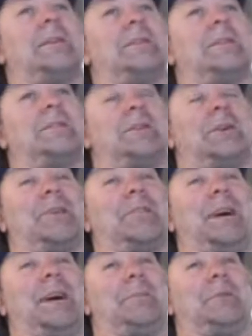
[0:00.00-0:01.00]
So I
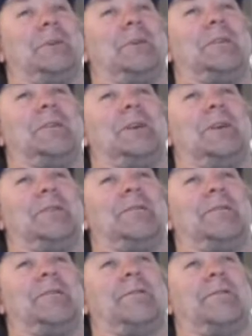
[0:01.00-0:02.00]
grabbed one and I
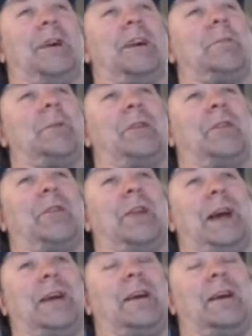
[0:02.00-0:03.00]
freaking been
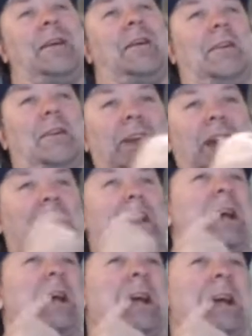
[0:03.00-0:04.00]
snacking on it all day.
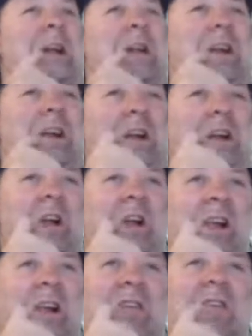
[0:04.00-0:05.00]
Now I got
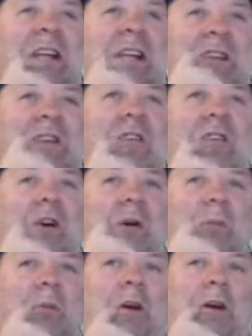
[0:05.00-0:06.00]
You ever get the
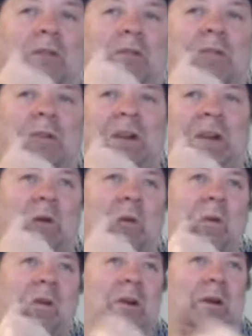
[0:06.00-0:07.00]
salt burn in the
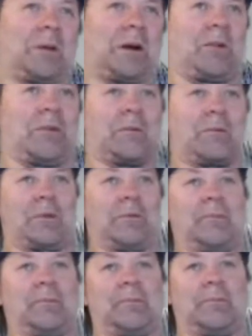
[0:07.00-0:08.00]
corner of your mouth from the
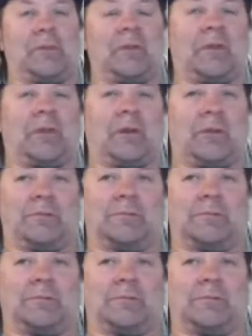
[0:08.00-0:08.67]
salt